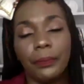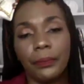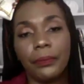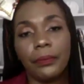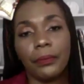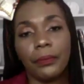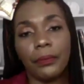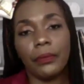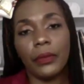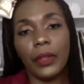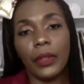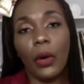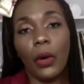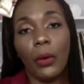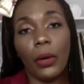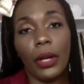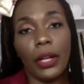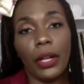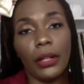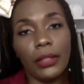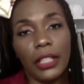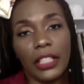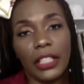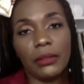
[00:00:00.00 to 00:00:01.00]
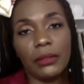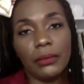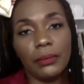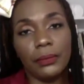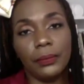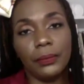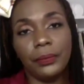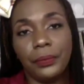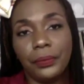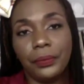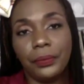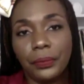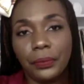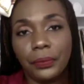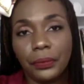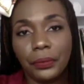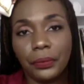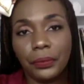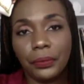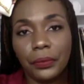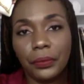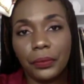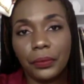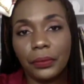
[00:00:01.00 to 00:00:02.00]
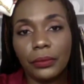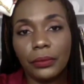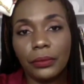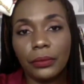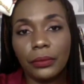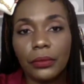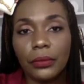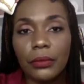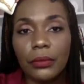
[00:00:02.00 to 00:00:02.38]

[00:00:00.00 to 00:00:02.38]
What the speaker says: The film, I mean, in terms